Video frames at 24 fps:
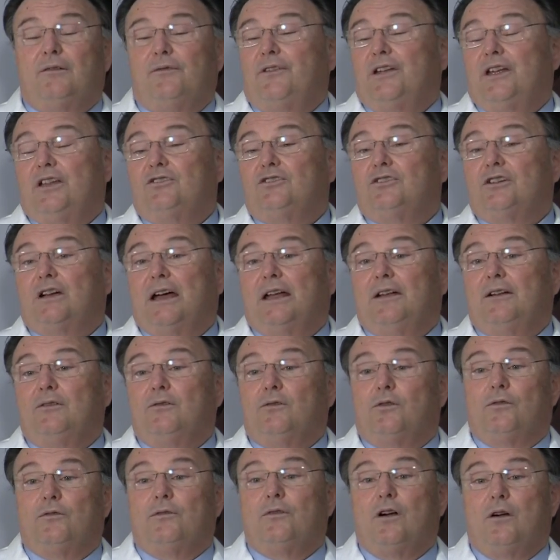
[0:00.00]
of angina,
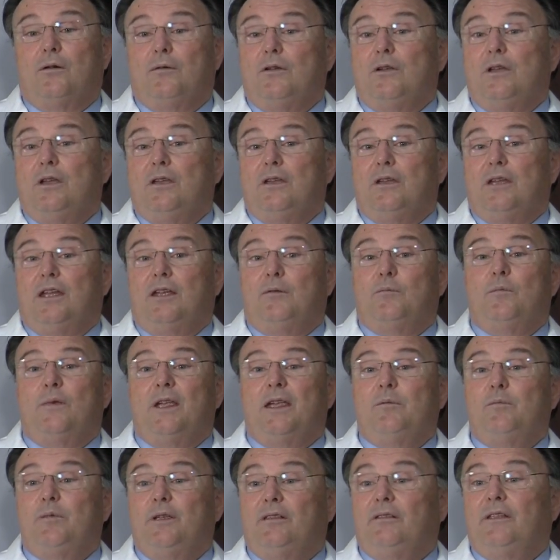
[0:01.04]
or it
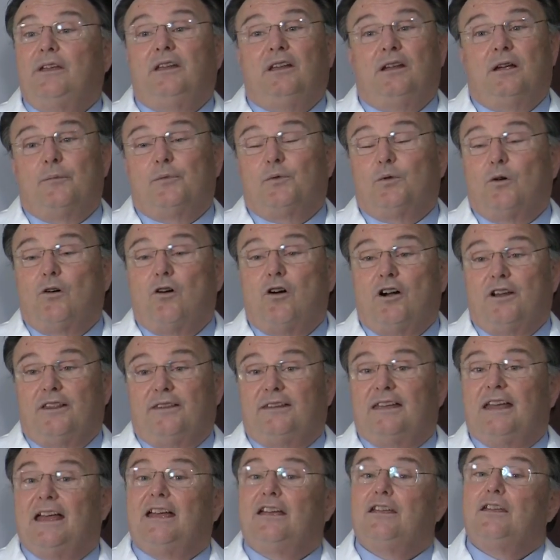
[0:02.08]
may be leading up to a heart
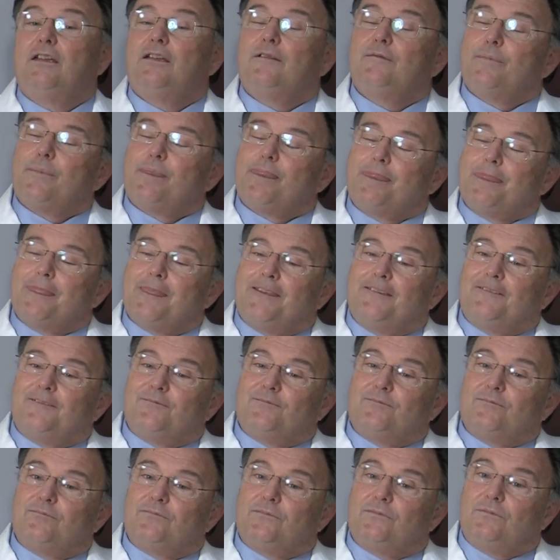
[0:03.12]
attack,
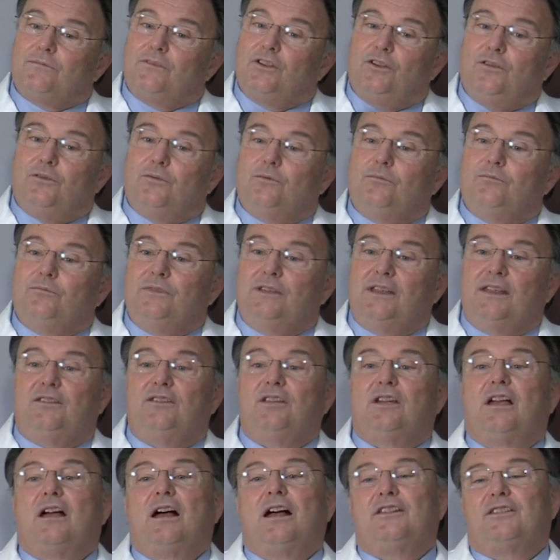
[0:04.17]
you need
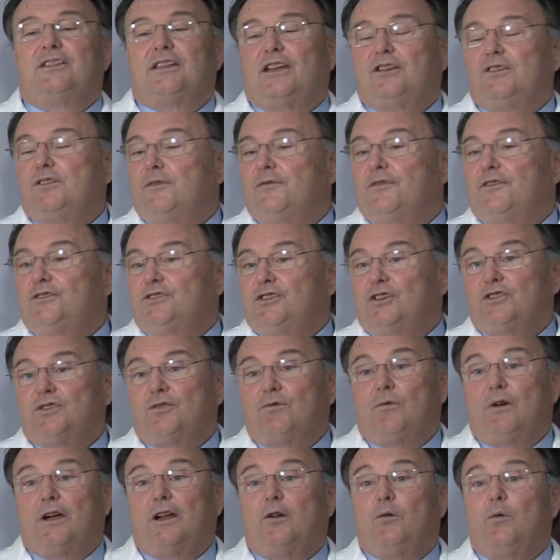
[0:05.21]
to contact your
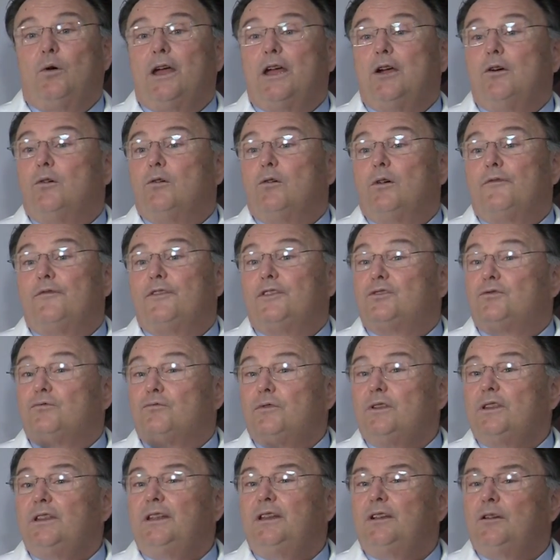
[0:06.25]
physician right away, or if it's
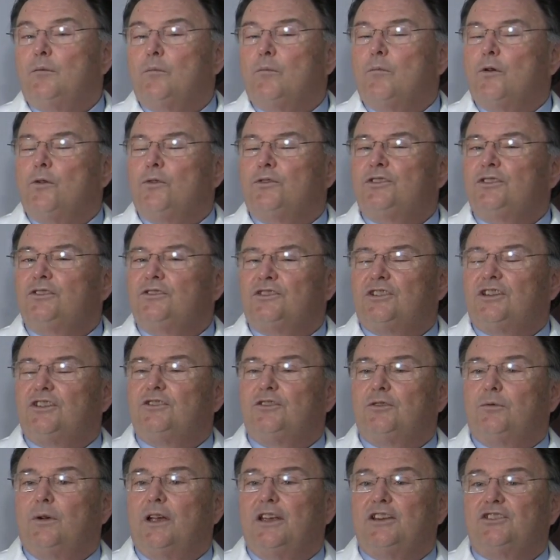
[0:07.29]
really an emergent
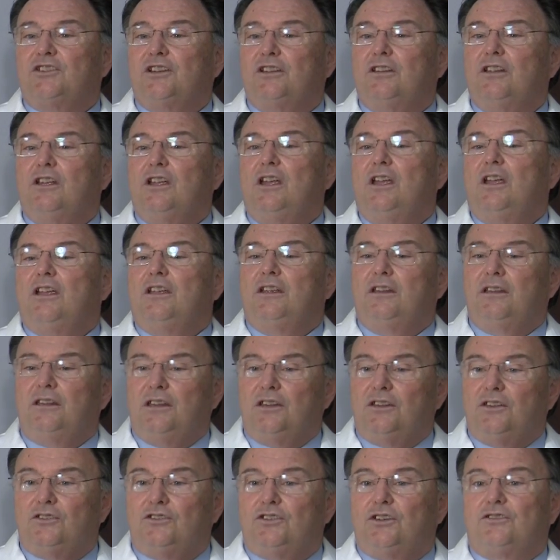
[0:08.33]
situation, you
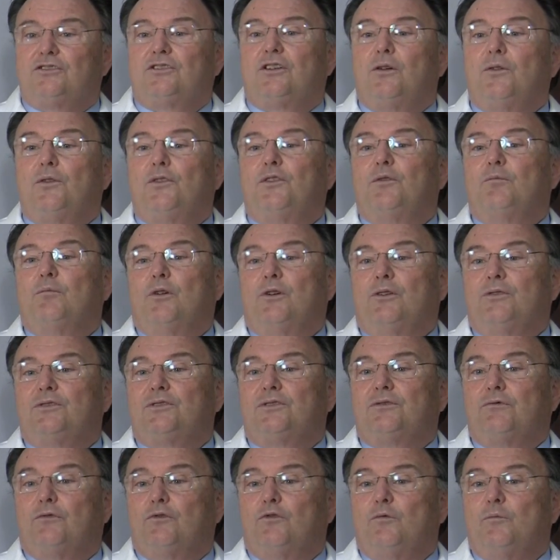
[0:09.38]
need to just go to the
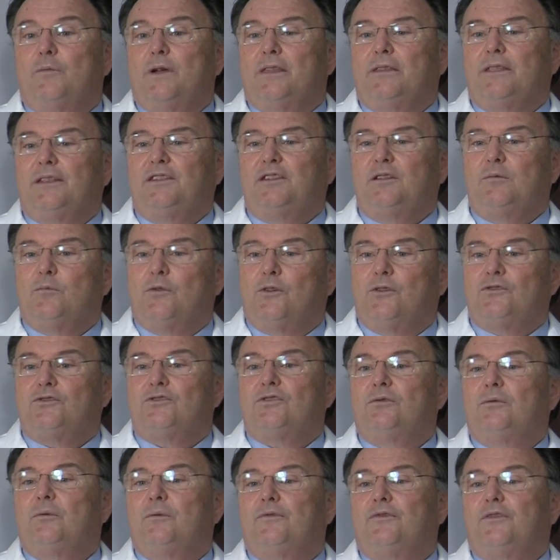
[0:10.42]
emergency room and let the
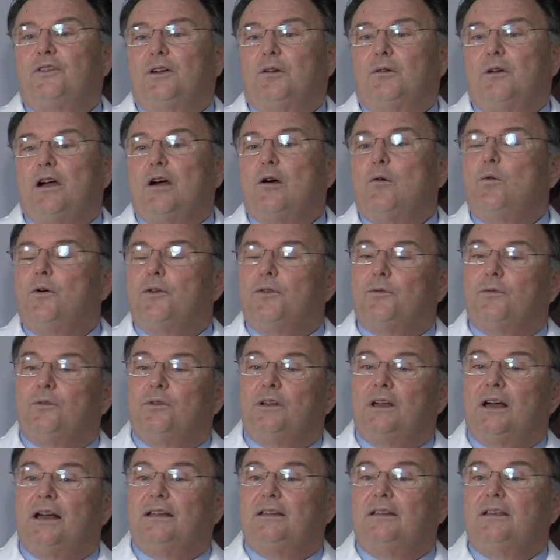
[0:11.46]
emergency room figure out whether or
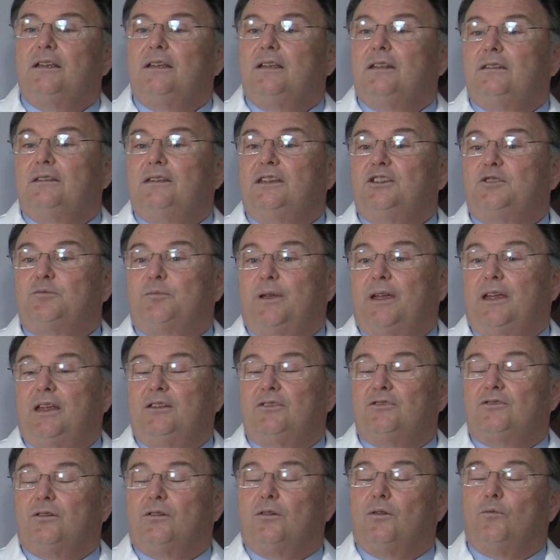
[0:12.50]
not these
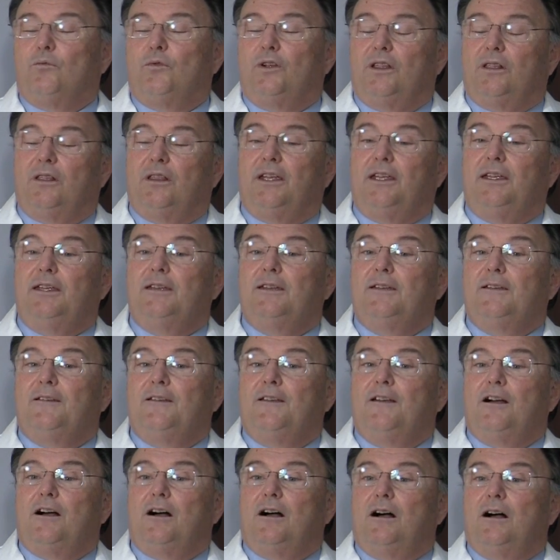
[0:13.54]
pains are really
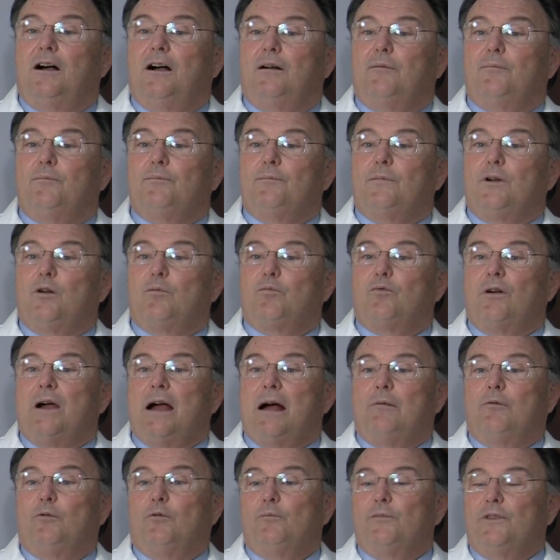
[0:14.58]
a
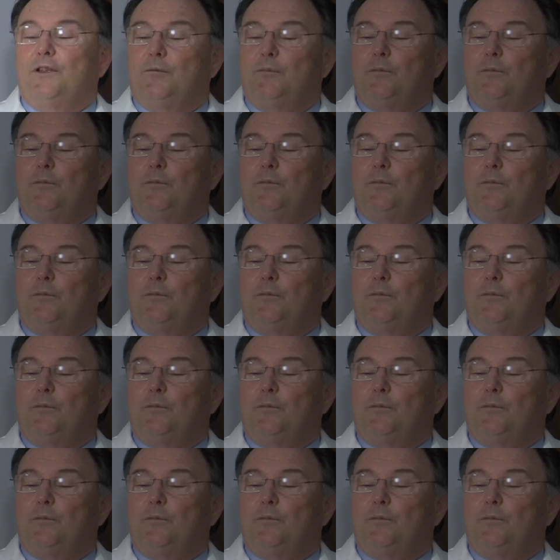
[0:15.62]
problem.